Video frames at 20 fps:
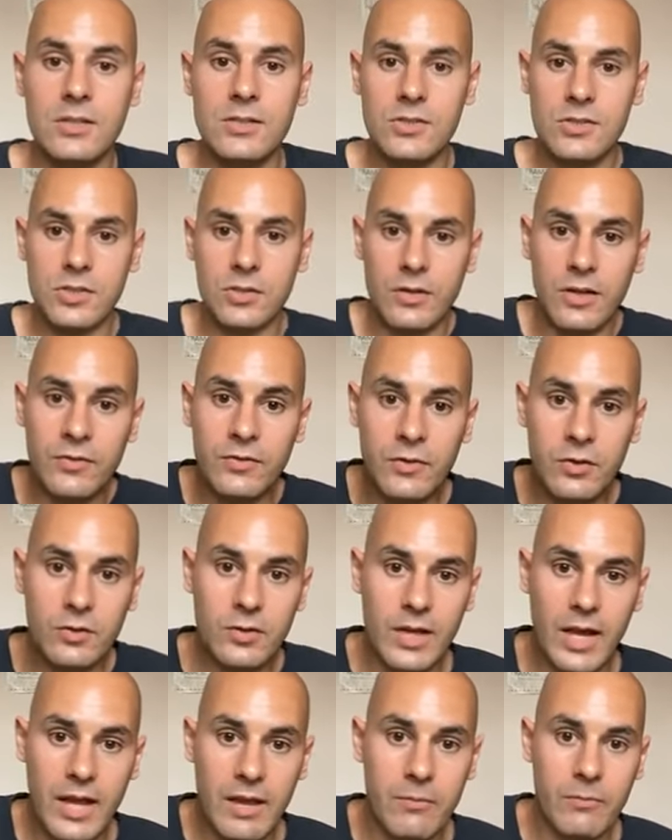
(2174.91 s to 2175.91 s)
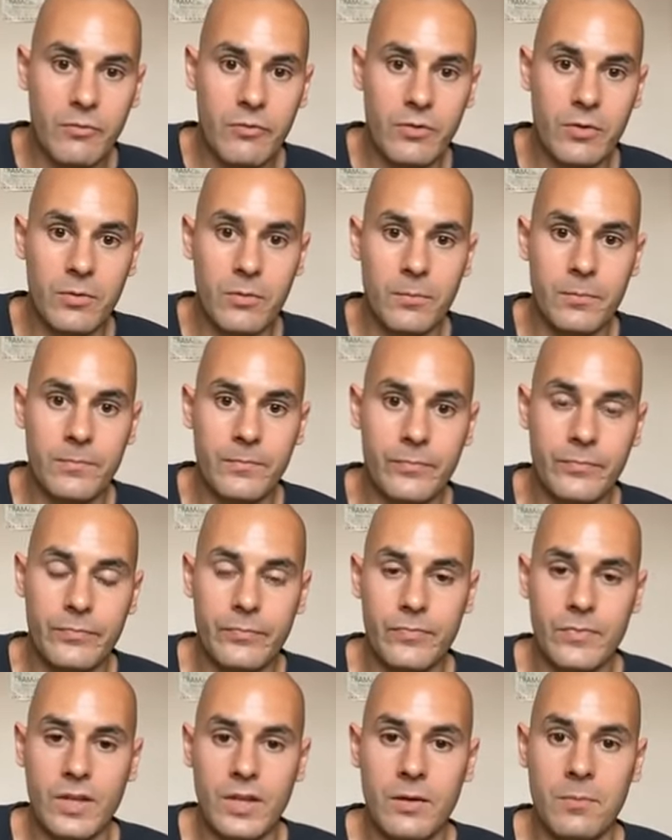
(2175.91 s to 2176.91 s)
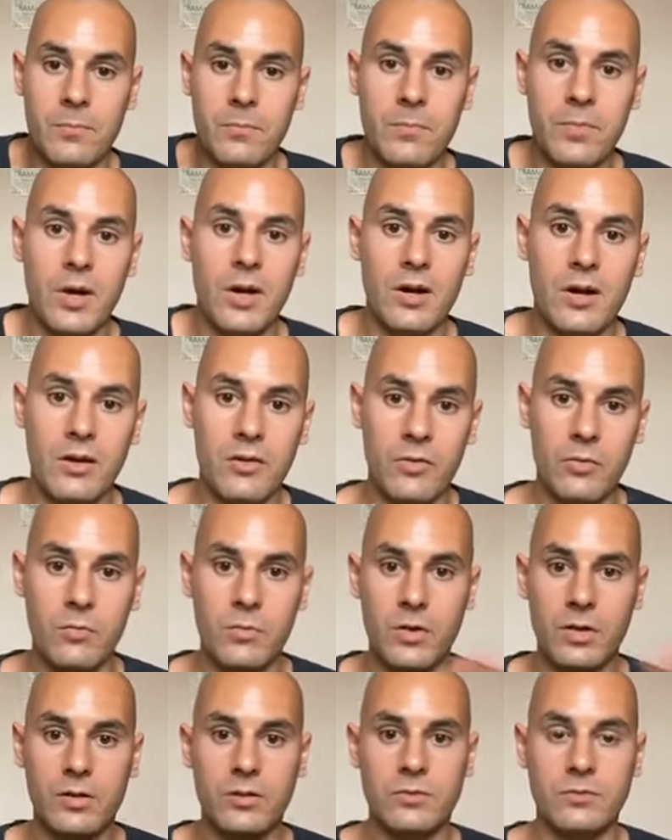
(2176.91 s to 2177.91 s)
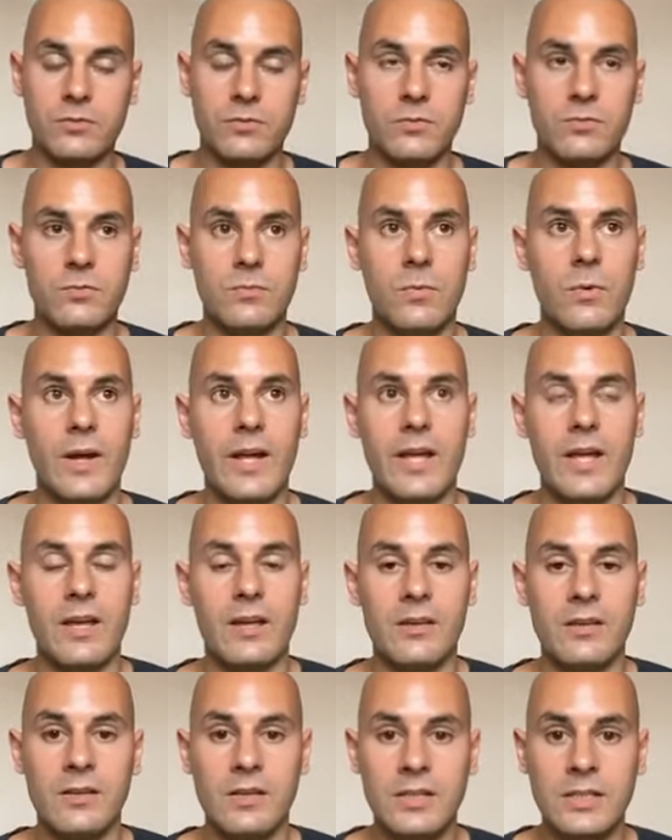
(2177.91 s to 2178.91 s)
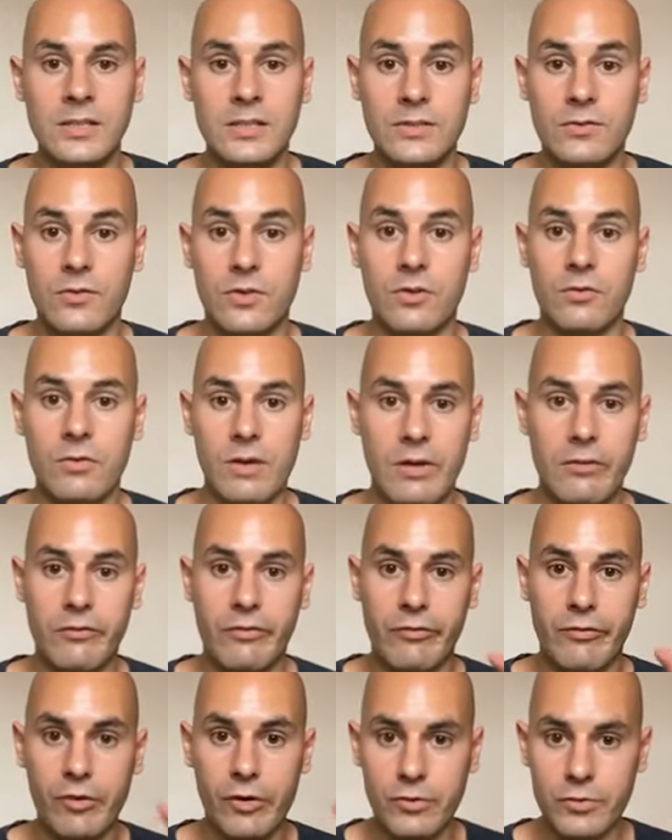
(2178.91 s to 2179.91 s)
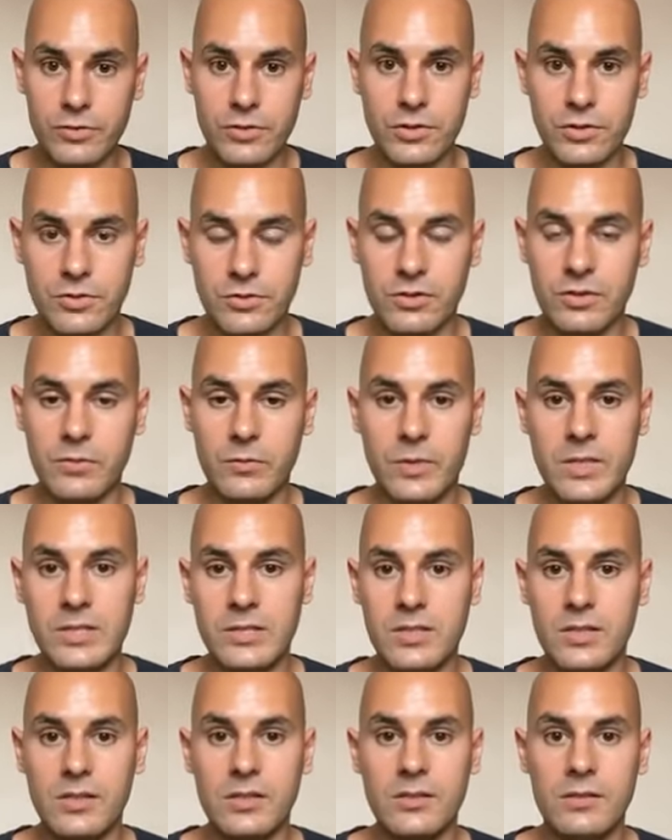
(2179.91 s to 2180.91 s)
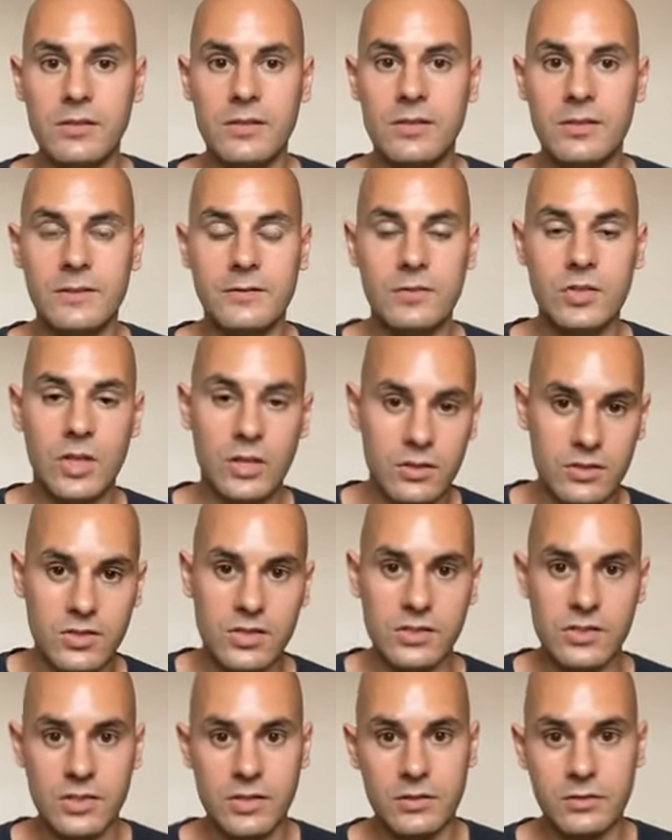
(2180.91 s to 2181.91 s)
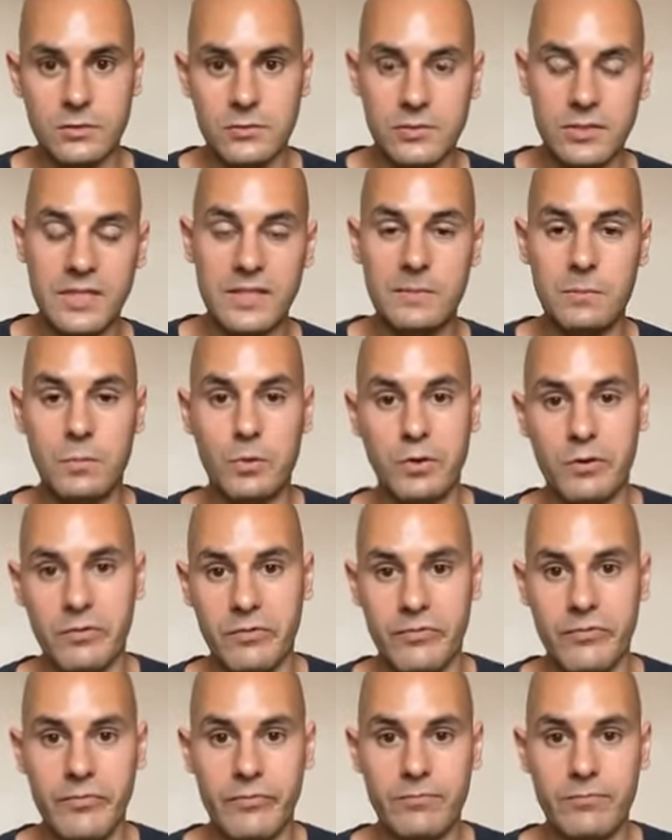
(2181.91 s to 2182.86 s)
So if you came from a part of the world where the ground froze during the winter, chances are you'll need more